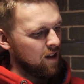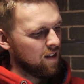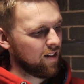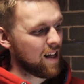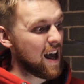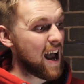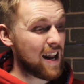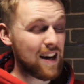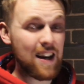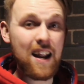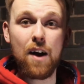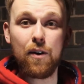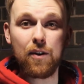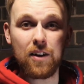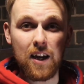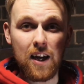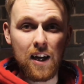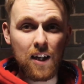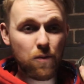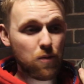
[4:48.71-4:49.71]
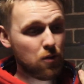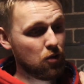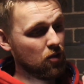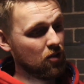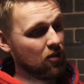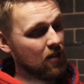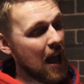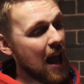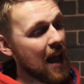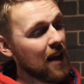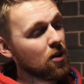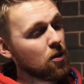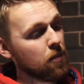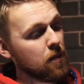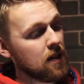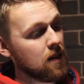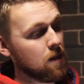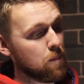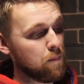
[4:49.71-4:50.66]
that nowadays would just end up in the